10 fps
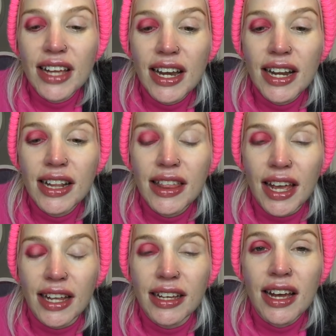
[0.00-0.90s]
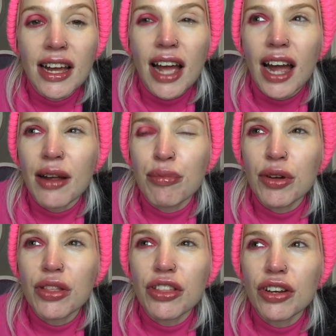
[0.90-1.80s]
said anything,
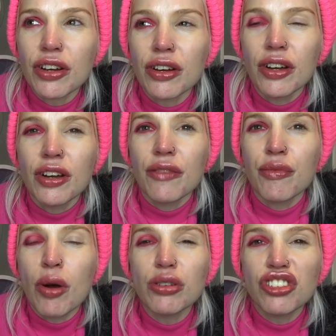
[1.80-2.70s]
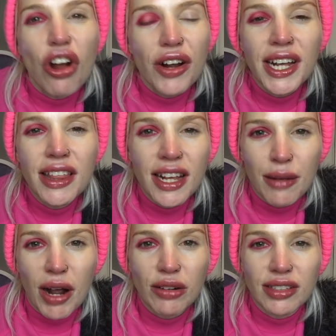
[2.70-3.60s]
but the most shocking thing
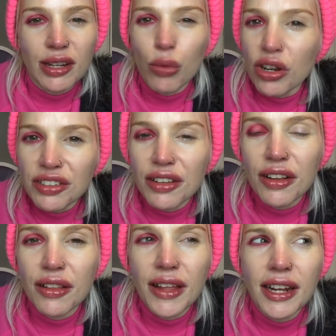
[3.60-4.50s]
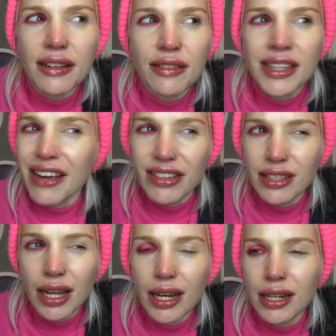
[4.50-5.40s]
about it wasn't that they never
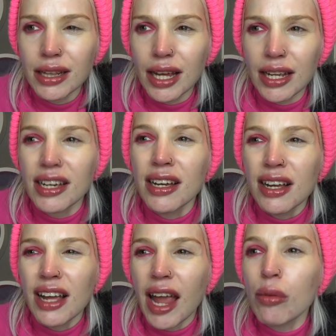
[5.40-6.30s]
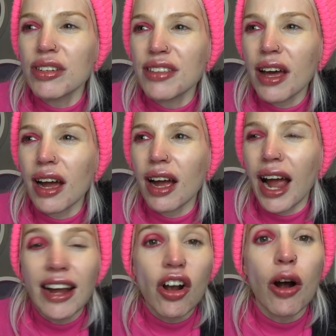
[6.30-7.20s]
said anything. It was that
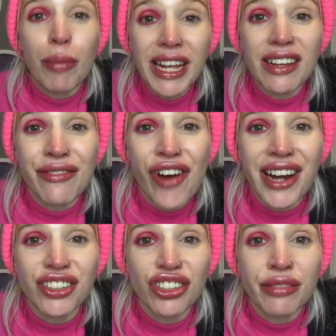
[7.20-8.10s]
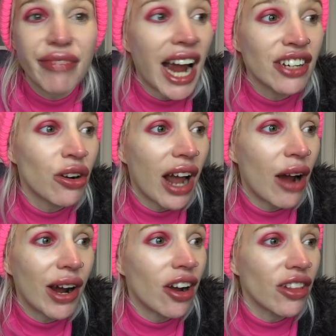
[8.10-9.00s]
I got a B in French. I don't know
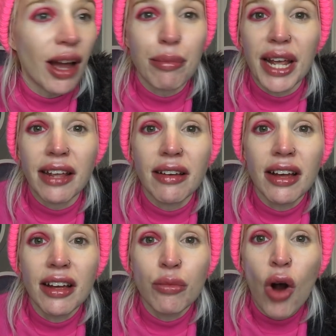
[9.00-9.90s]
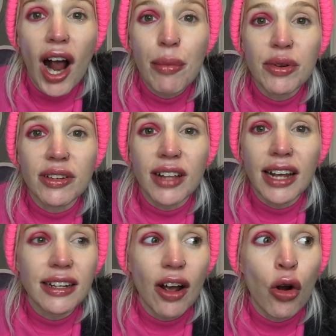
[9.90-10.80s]
how I got that B. What happened?
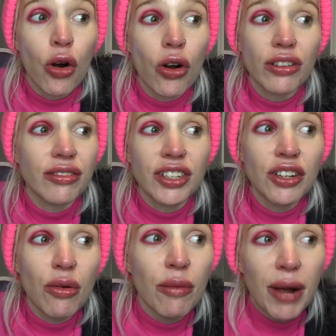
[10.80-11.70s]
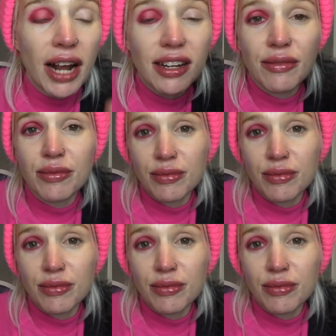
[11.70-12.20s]
Like, or do you know what my